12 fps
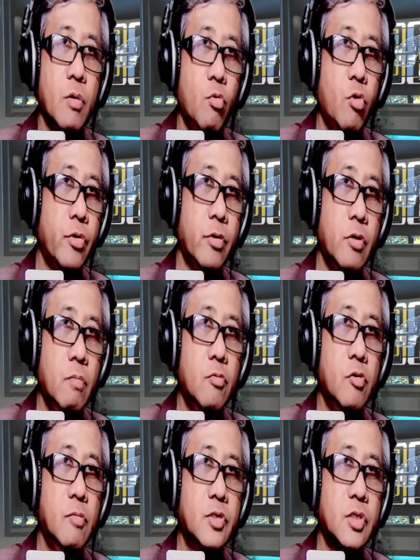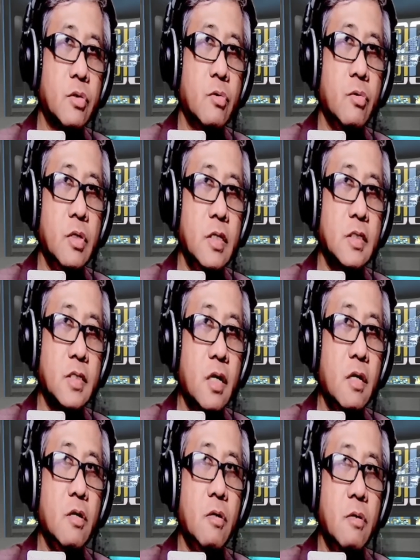water moves through the
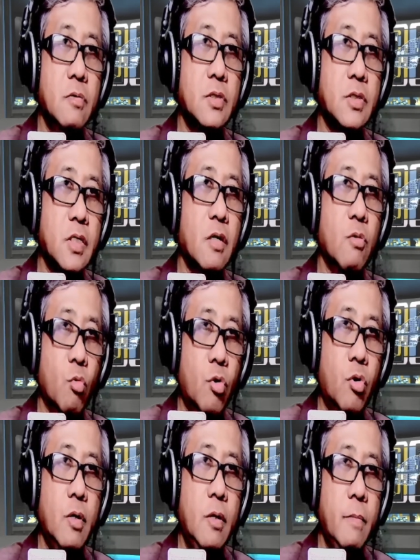cellulose cell wall